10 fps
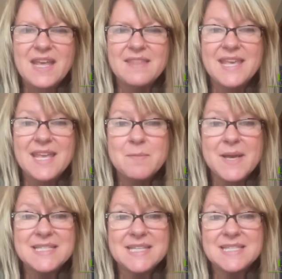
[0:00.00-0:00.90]
The key to
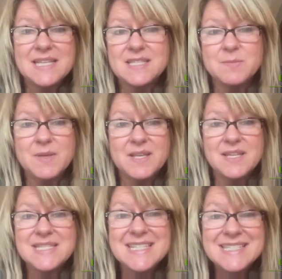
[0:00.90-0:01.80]
my success has been
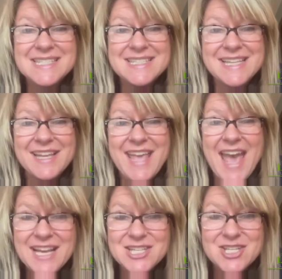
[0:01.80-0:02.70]
consistent daily
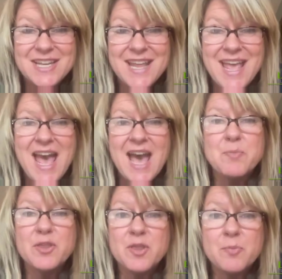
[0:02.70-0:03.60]
action.
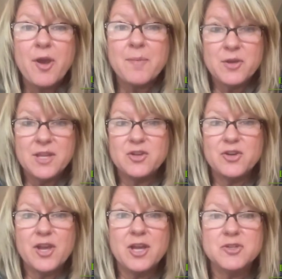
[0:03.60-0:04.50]
I put the property
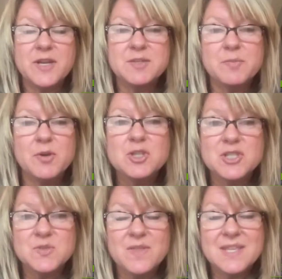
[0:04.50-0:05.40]
under contract to
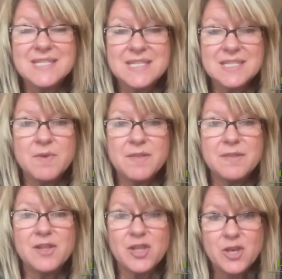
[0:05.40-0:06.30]
purchase with a
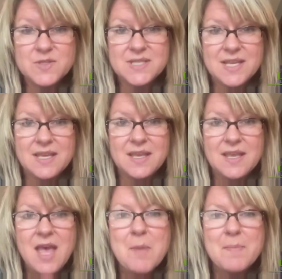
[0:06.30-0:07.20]
6-month closing.
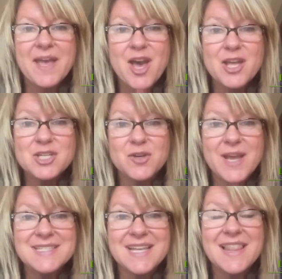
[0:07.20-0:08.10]
My
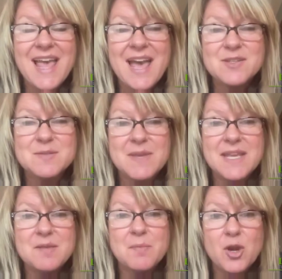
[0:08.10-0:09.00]
contract allows
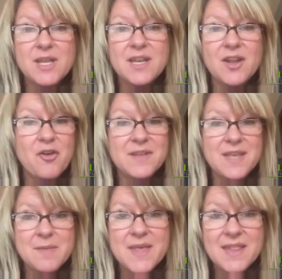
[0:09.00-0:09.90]
me to market it on
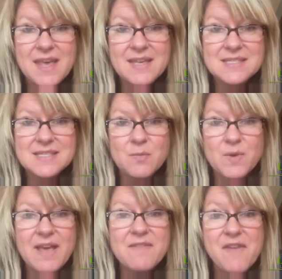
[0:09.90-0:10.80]
the MLS, and
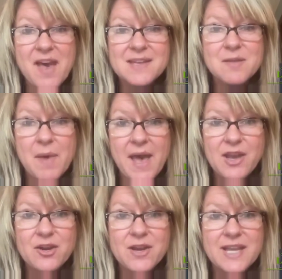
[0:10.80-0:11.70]
when I find a
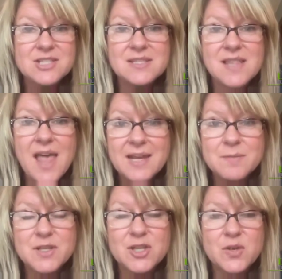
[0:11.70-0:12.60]
buyer, I just line
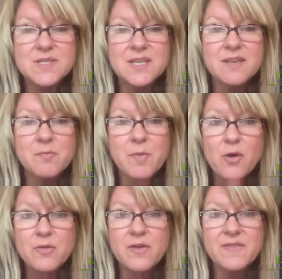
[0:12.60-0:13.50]
up the closing of
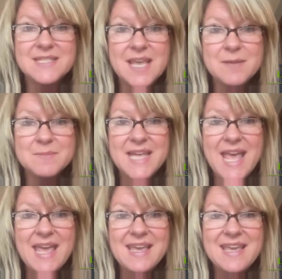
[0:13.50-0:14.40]
both on the same
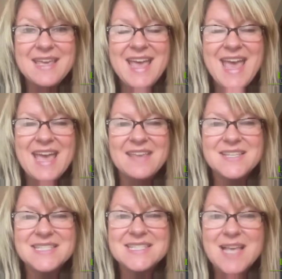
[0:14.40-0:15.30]
day
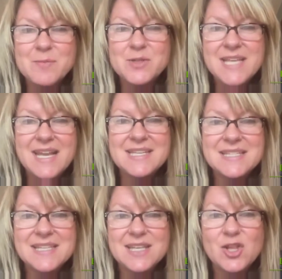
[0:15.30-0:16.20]
and then
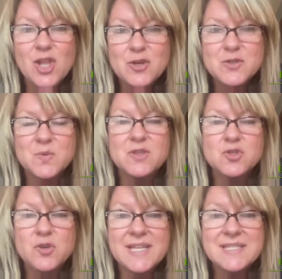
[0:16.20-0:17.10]
simultaneously close
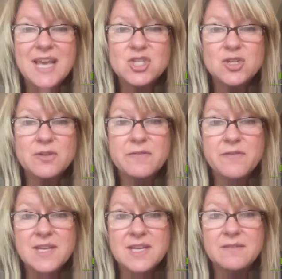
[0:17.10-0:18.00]
with transactional
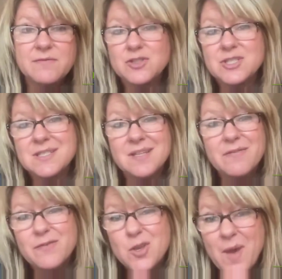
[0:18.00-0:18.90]
funding for just
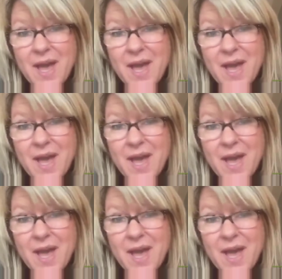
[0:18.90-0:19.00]
a few